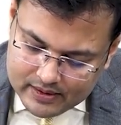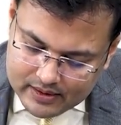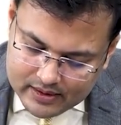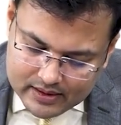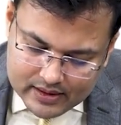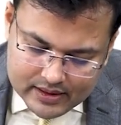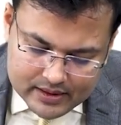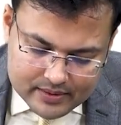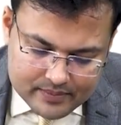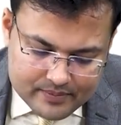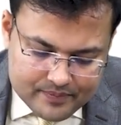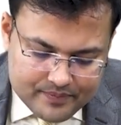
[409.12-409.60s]

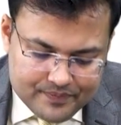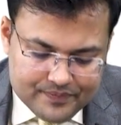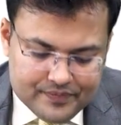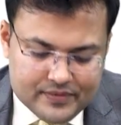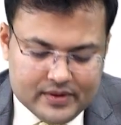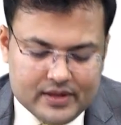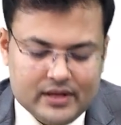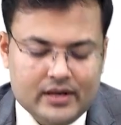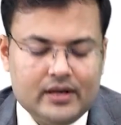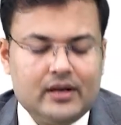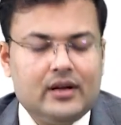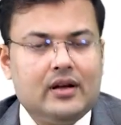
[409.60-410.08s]
Clear?
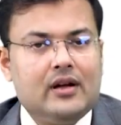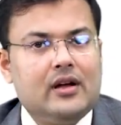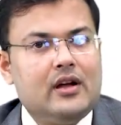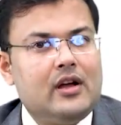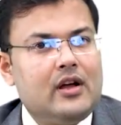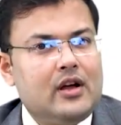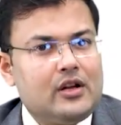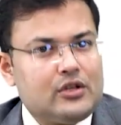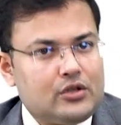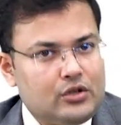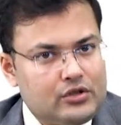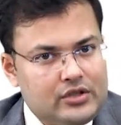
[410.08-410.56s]

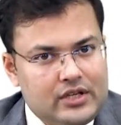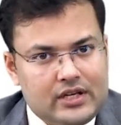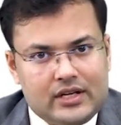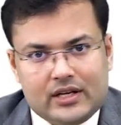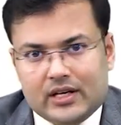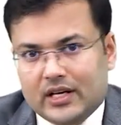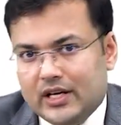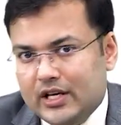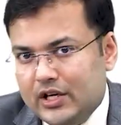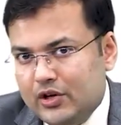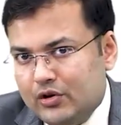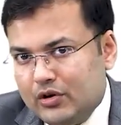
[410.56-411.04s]
So
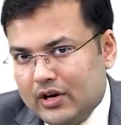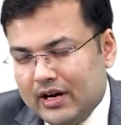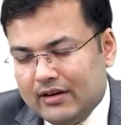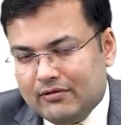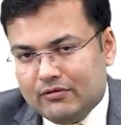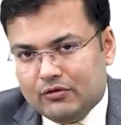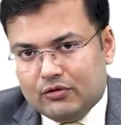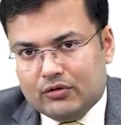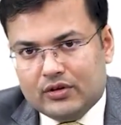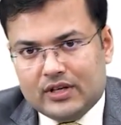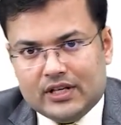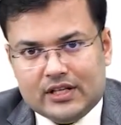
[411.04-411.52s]
generally you have
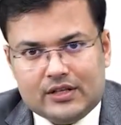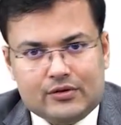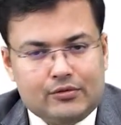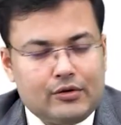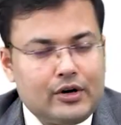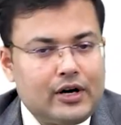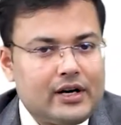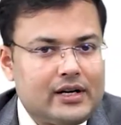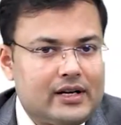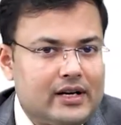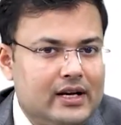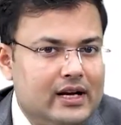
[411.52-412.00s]
noticed
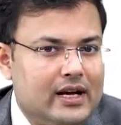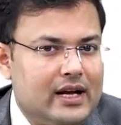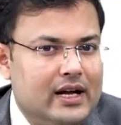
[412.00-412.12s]
what?